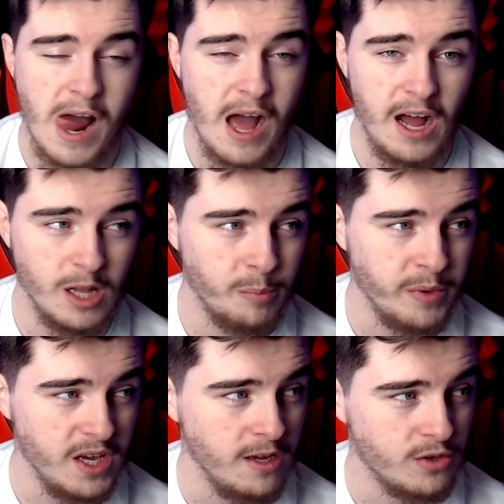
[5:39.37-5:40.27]
I'll
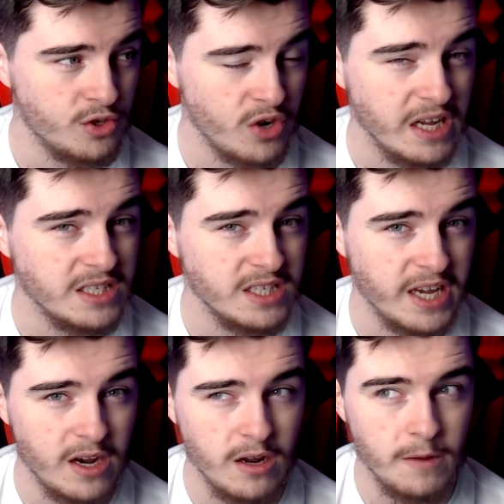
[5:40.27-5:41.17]
be trying to
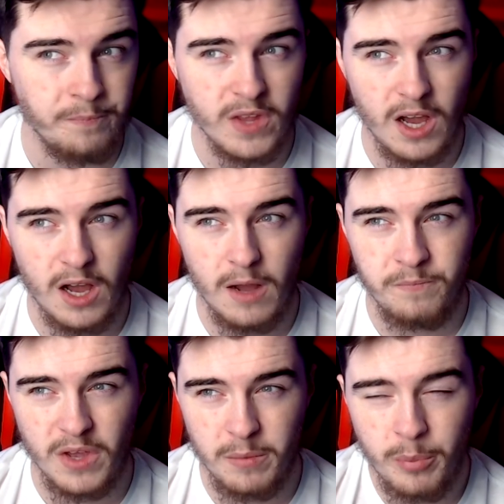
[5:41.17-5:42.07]
get
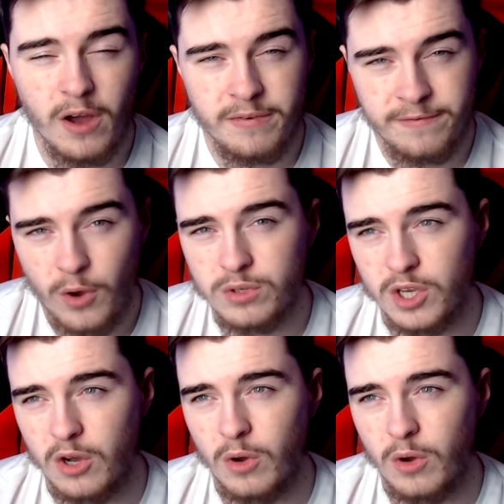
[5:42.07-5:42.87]
a photo.